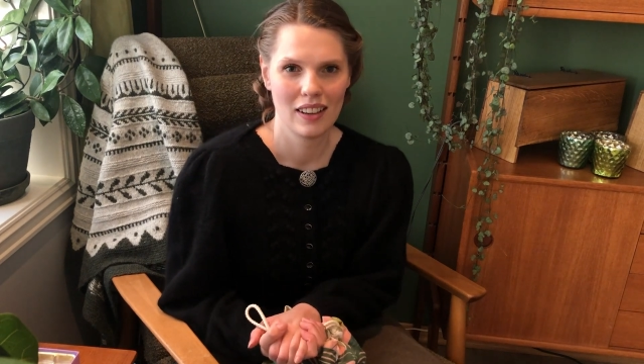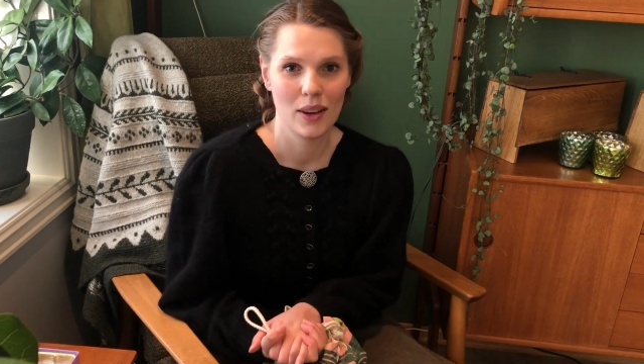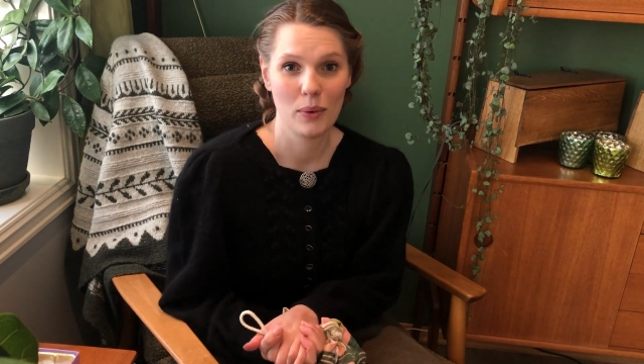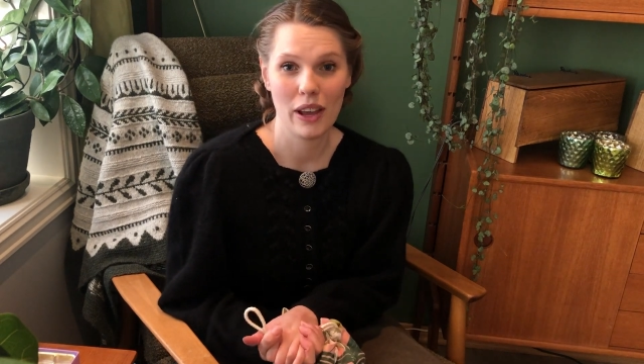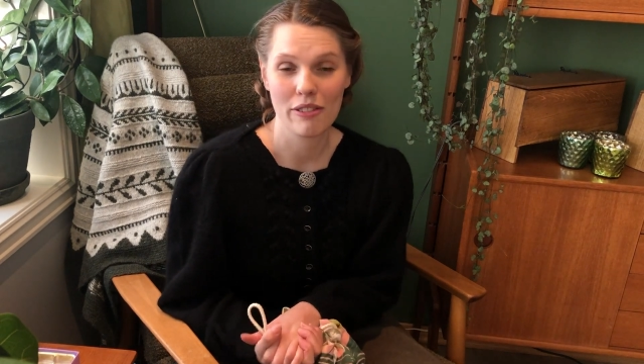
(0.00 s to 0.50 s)

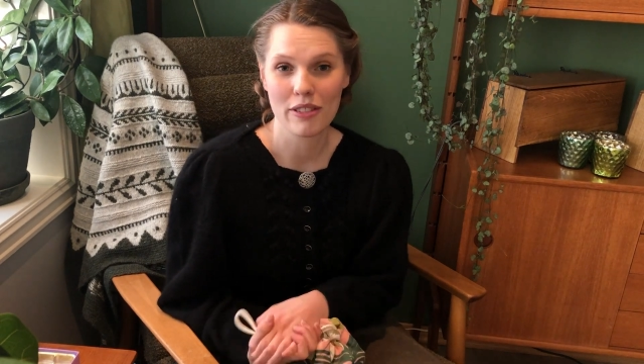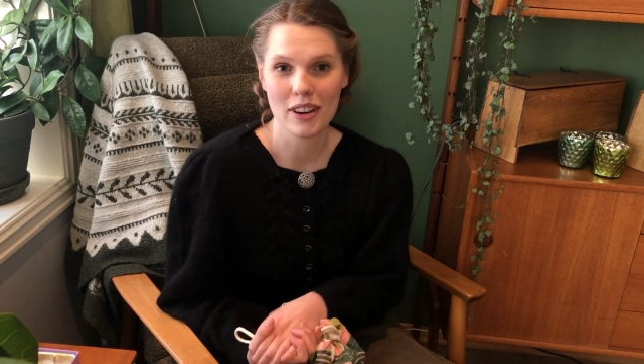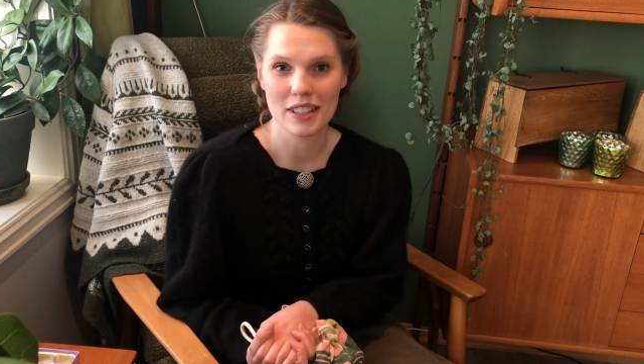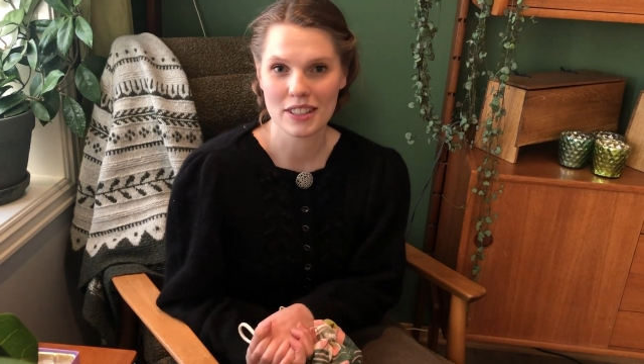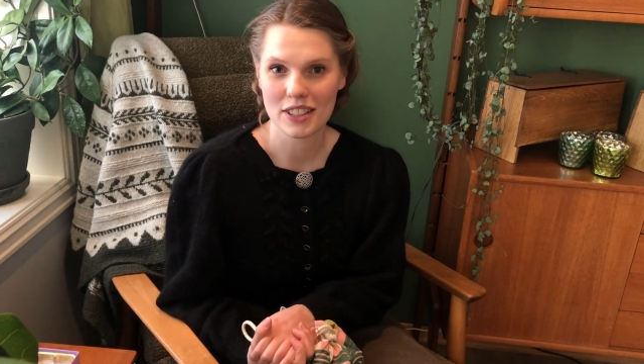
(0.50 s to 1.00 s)
a way for
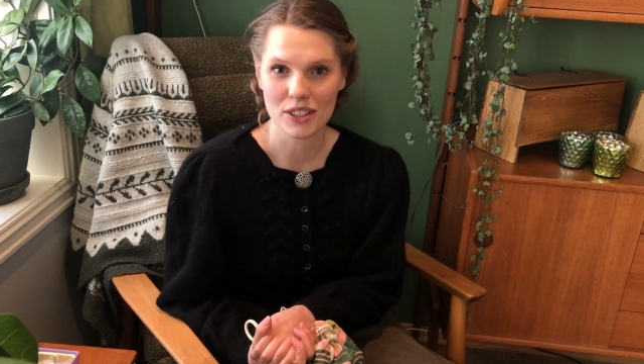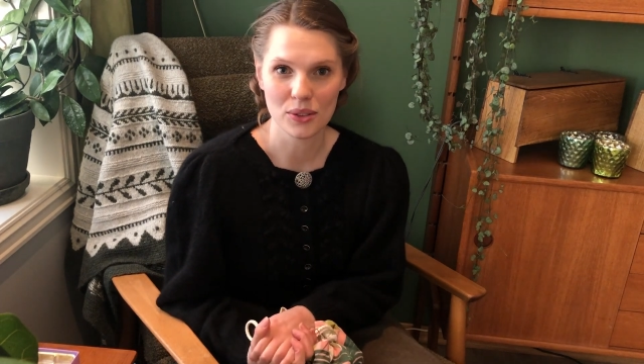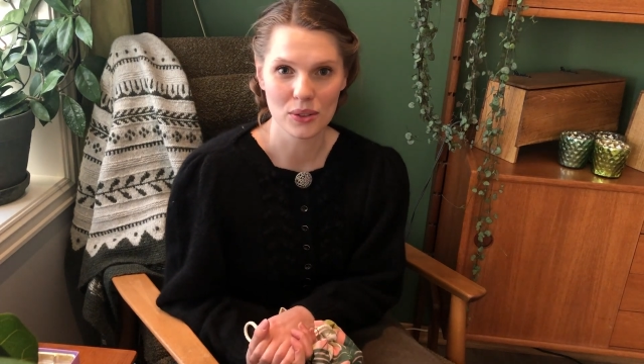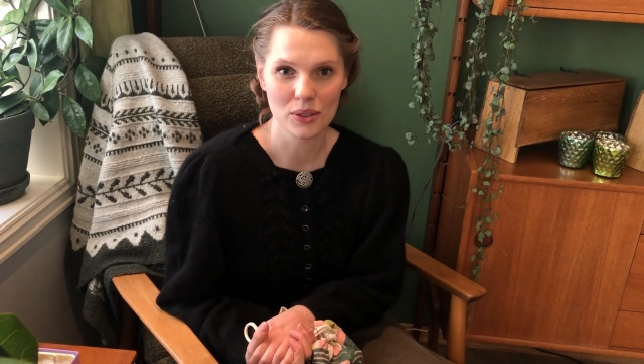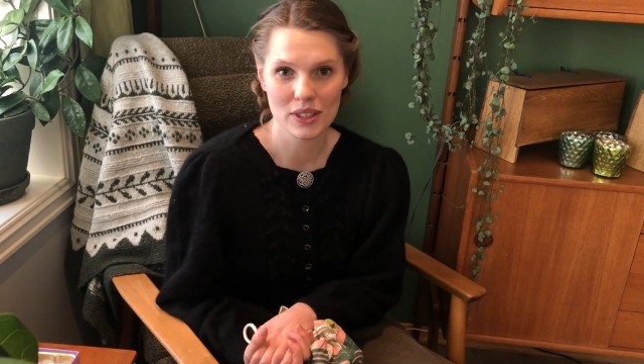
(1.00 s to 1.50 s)
us
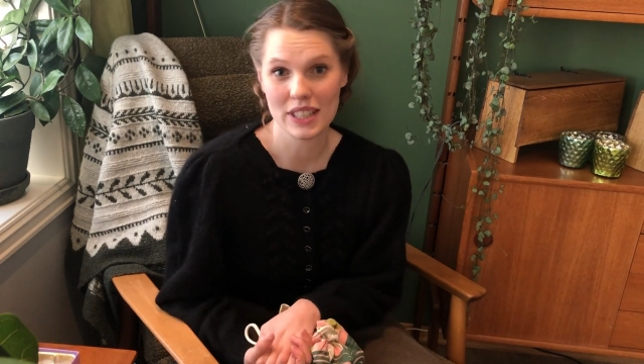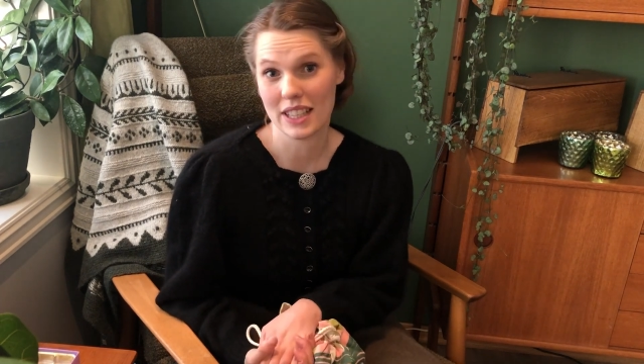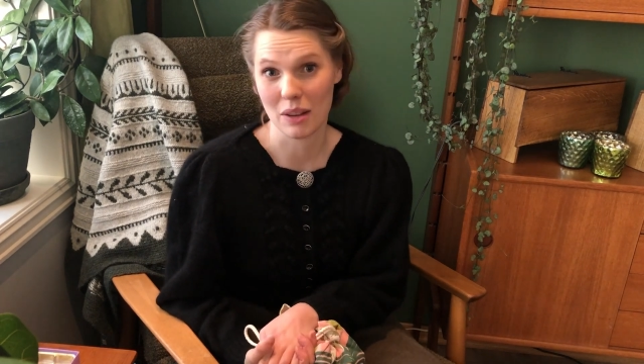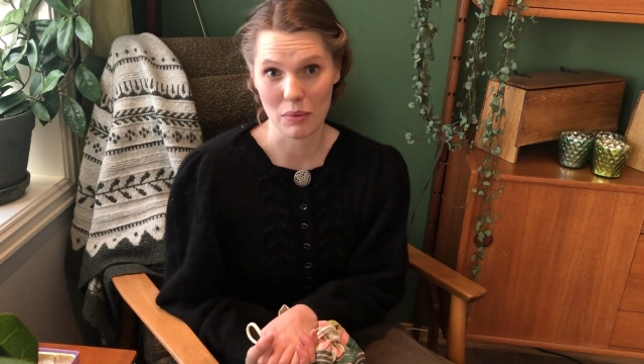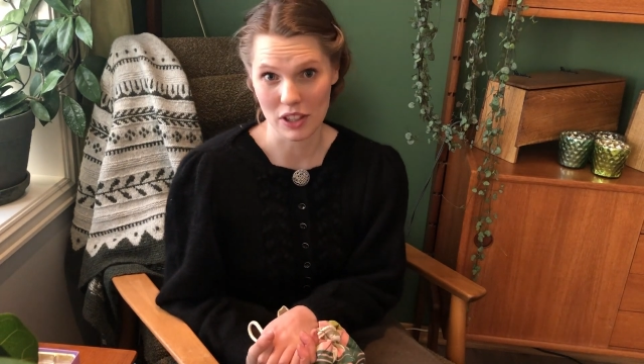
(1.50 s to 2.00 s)
to see
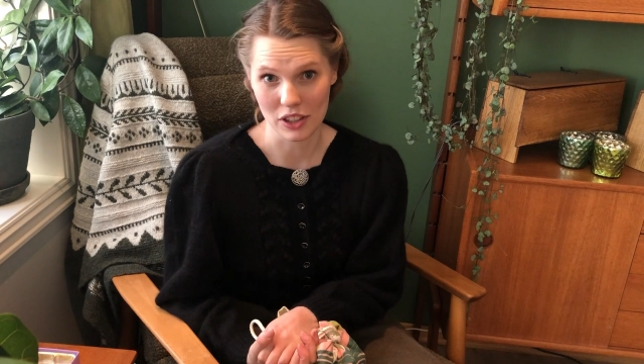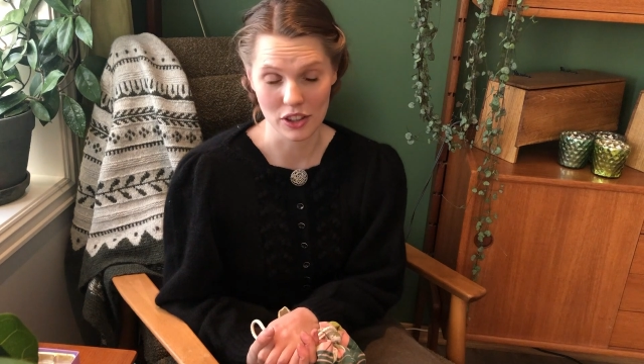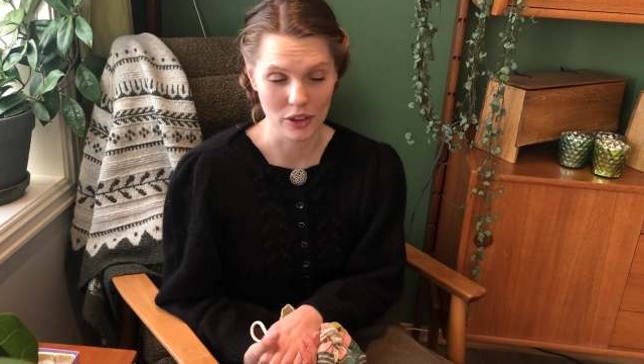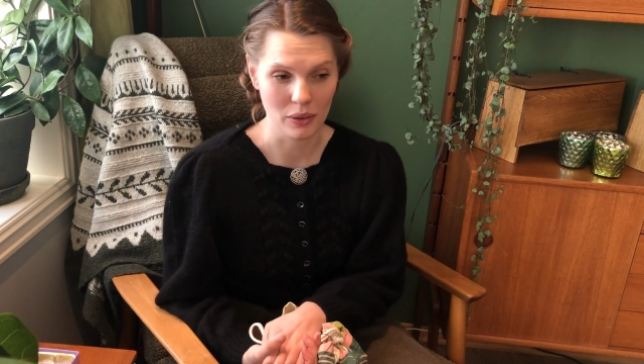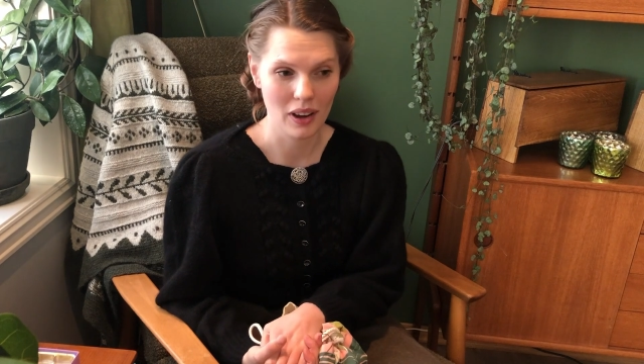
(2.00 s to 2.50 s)
something
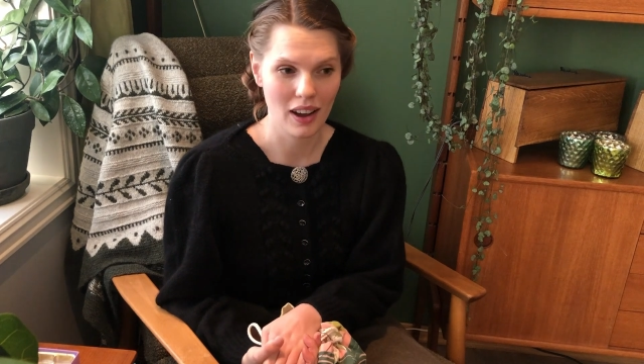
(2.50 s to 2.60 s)
new.